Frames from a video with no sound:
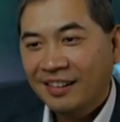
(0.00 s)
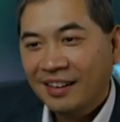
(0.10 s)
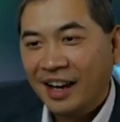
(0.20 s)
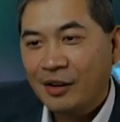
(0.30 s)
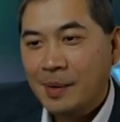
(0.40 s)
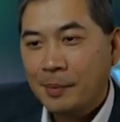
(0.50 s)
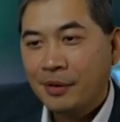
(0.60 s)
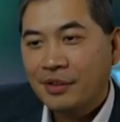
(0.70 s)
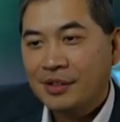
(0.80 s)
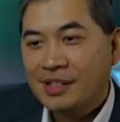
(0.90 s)
I remember
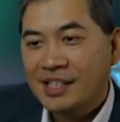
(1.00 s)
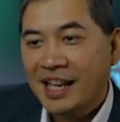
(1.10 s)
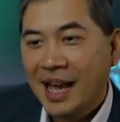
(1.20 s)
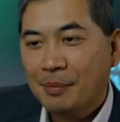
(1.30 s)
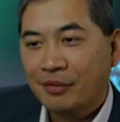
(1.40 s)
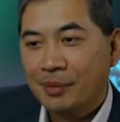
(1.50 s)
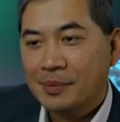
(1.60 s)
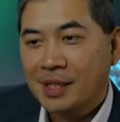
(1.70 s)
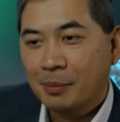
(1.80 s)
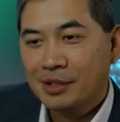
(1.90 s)
the sea apple from
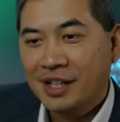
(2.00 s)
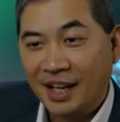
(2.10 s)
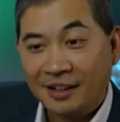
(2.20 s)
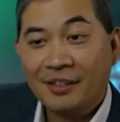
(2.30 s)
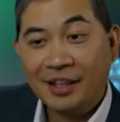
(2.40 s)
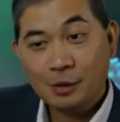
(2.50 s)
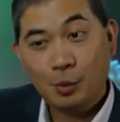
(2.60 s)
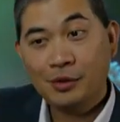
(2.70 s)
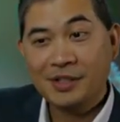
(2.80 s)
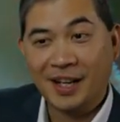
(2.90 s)
someone's tank. That's
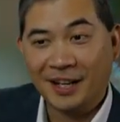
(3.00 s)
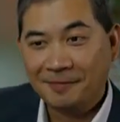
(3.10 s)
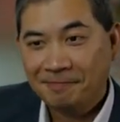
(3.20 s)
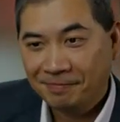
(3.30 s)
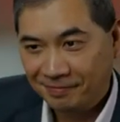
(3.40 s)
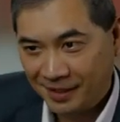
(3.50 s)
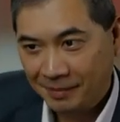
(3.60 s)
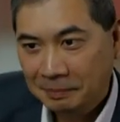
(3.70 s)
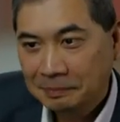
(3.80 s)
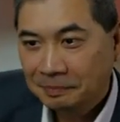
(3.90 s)
Will's tank. Yep.
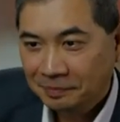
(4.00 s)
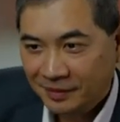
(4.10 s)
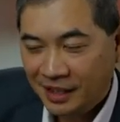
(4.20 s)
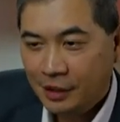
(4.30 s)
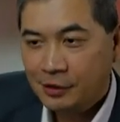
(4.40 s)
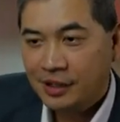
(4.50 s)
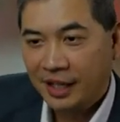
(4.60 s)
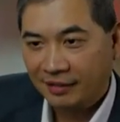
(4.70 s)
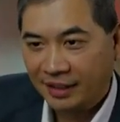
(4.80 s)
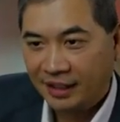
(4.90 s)
He used to
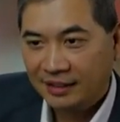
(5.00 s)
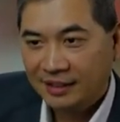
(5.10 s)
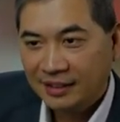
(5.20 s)
have that.